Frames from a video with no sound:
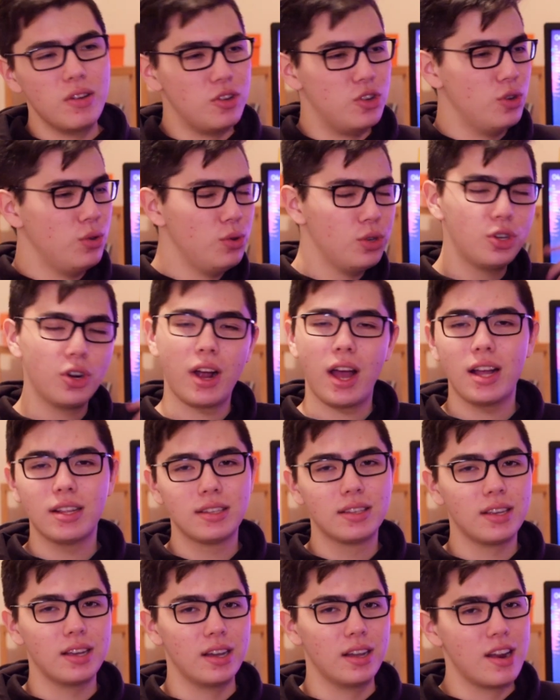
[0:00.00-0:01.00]
Use your
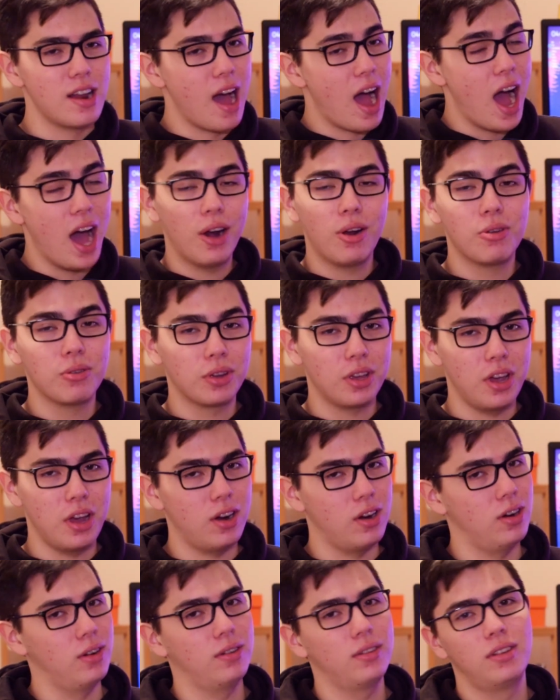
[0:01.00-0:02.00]
headset. I don't
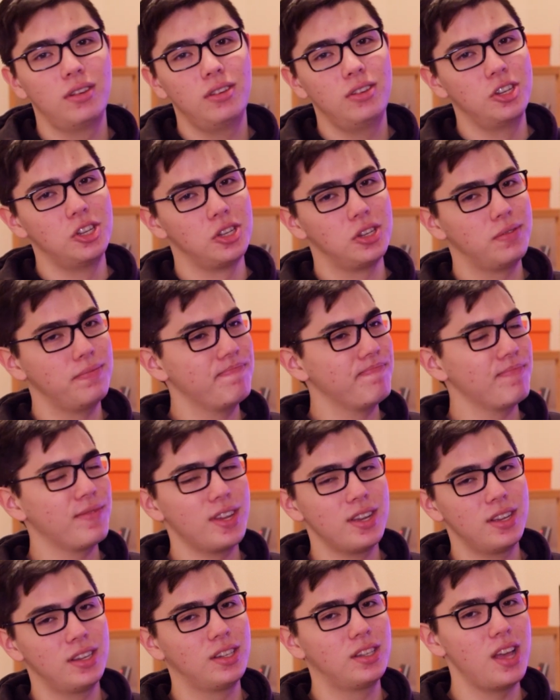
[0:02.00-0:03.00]
care. Just
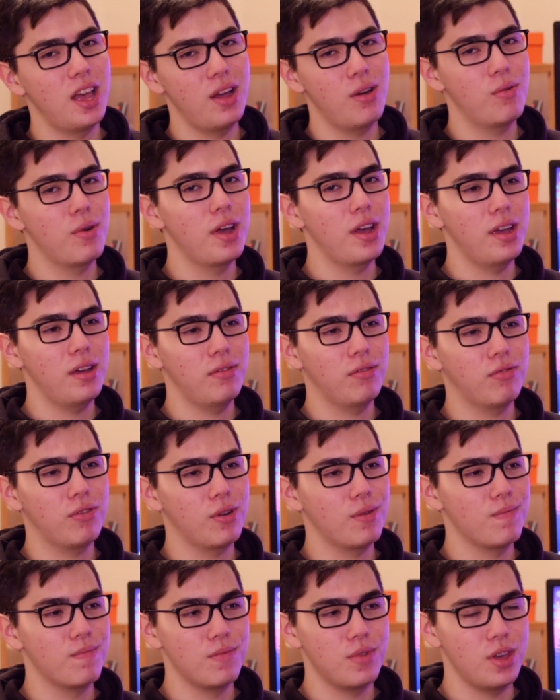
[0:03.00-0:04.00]
stay away
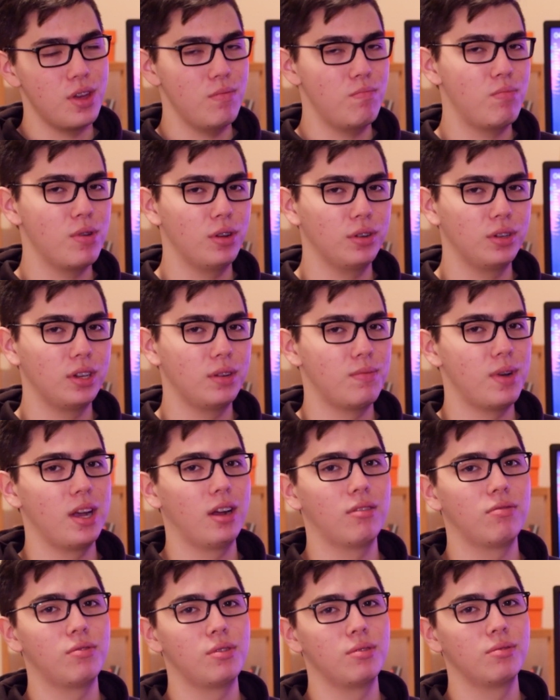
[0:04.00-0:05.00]
from the built-in
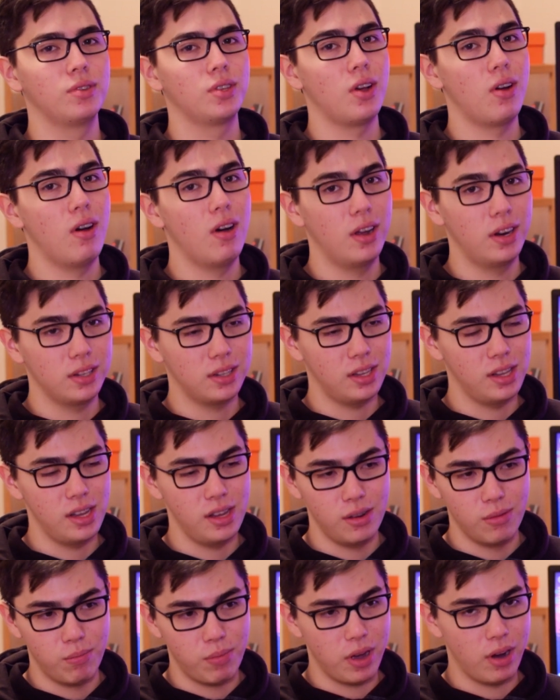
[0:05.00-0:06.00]
microphones. Honestly,
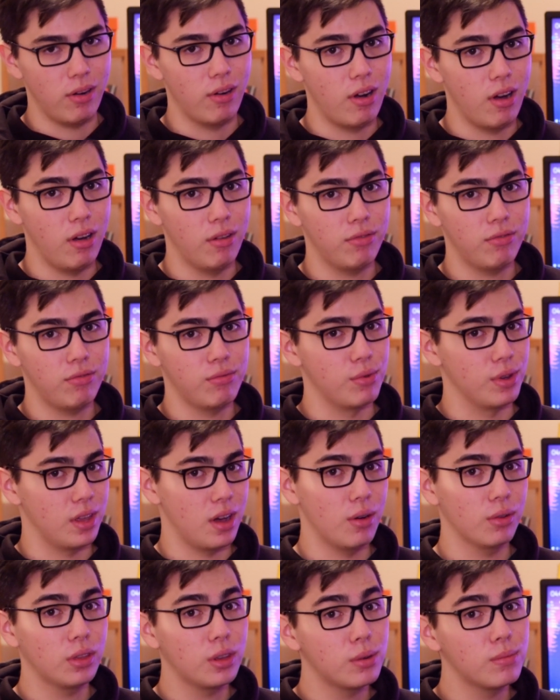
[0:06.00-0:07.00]
you're better off
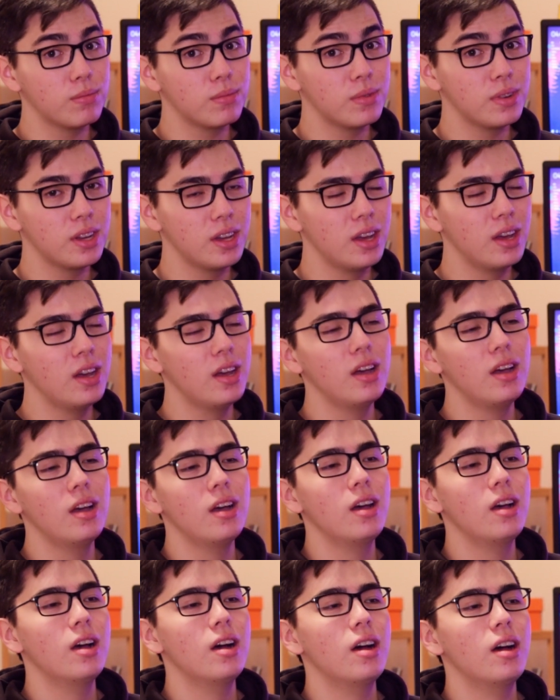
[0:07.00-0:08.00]
without them.
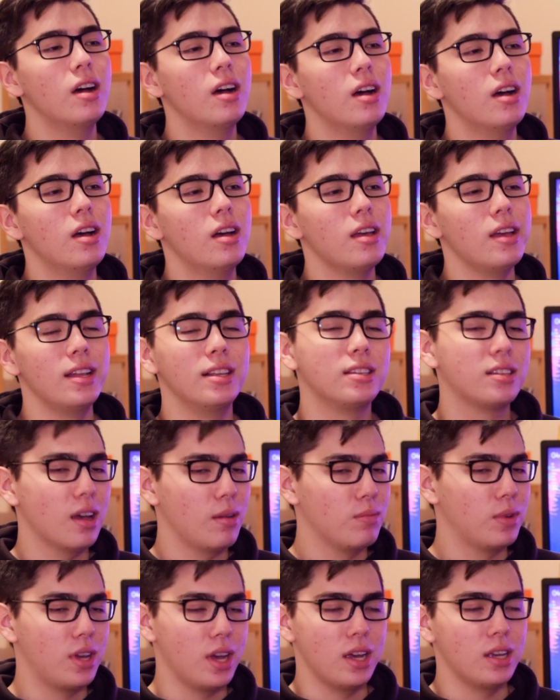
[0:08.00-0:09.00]
In
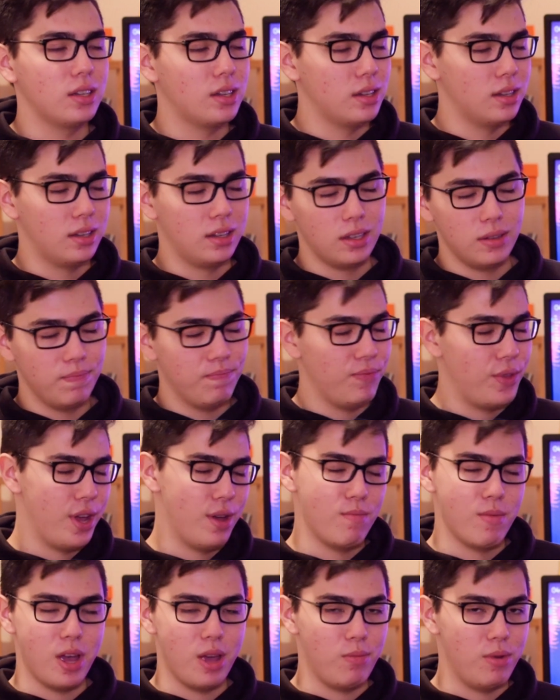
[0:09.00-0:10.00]
some cases,
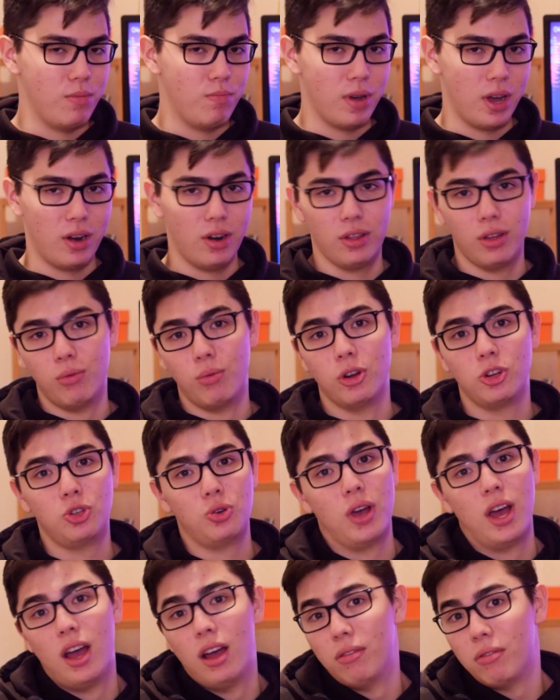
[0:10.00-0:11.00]
they may be better than what
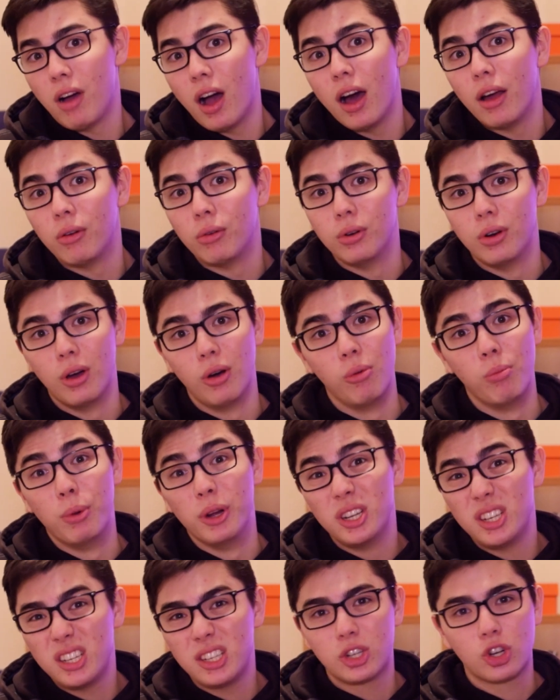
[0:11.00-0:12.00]
you have. I don't know,
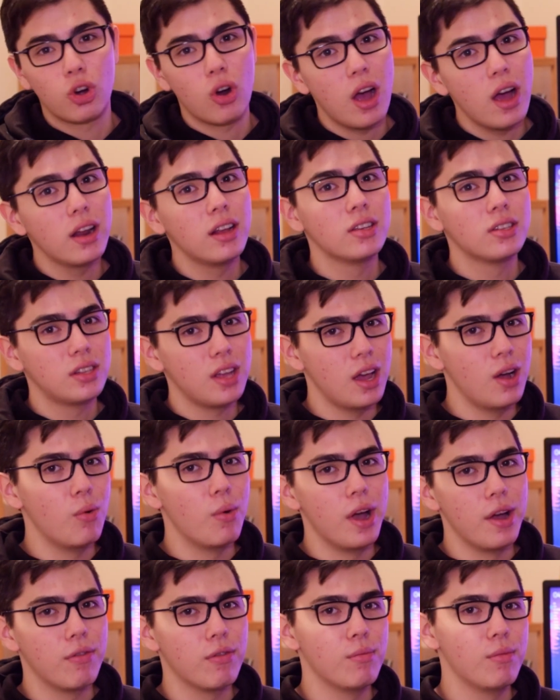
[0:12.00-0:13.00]
but try to stay
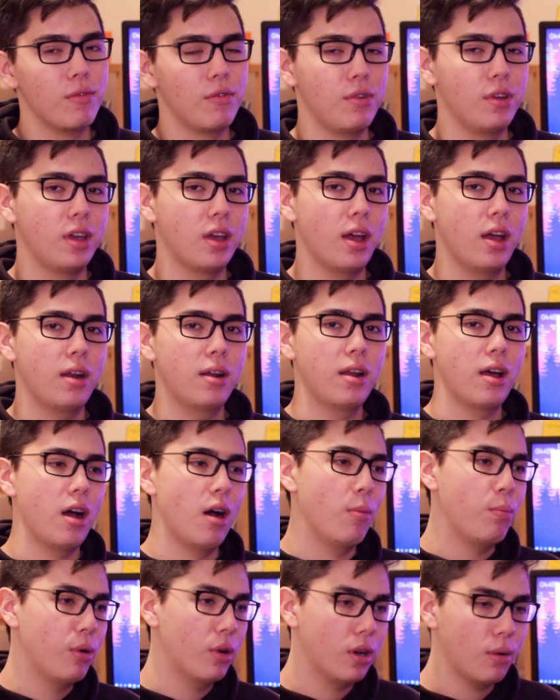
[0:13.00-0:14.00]
away from them if you can.
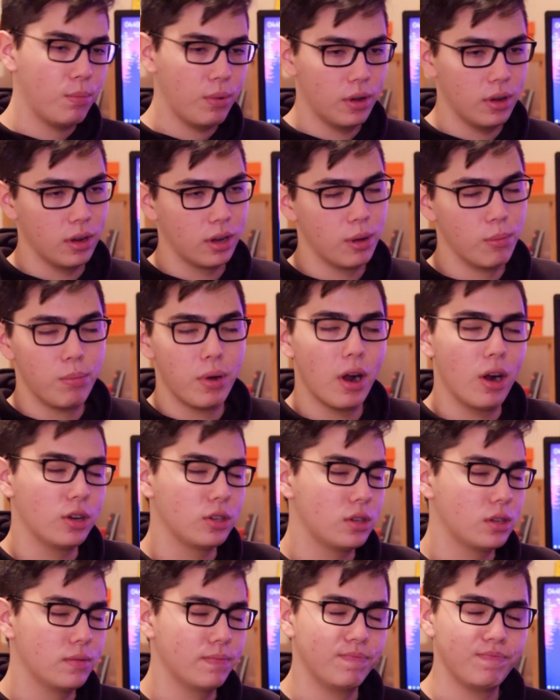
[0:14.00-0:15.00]
I'll put up a
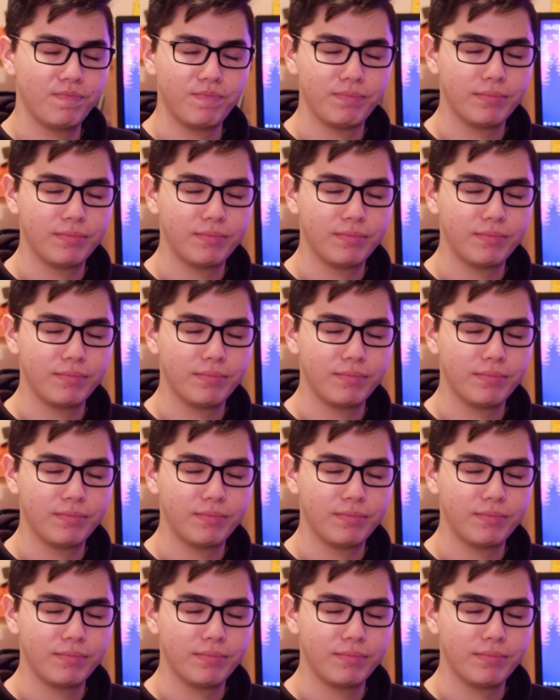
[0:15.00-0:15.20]
comparison